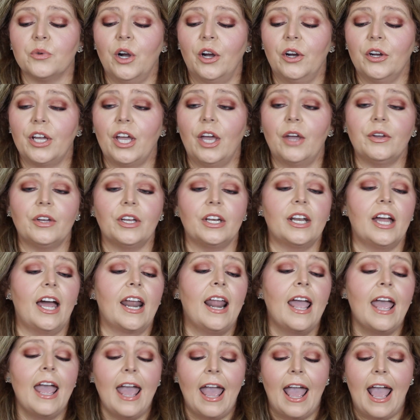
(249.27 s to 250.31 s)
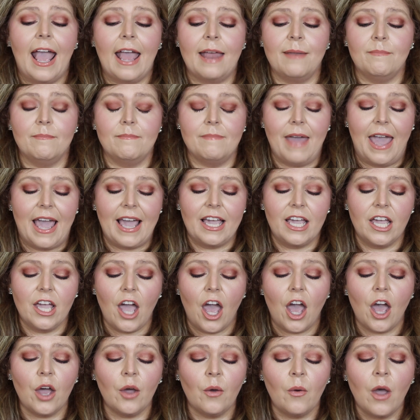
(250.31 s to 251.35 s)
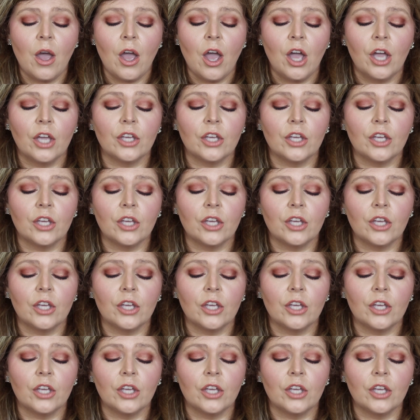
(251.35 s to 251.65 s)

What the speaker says: Raw Coconut and Mango.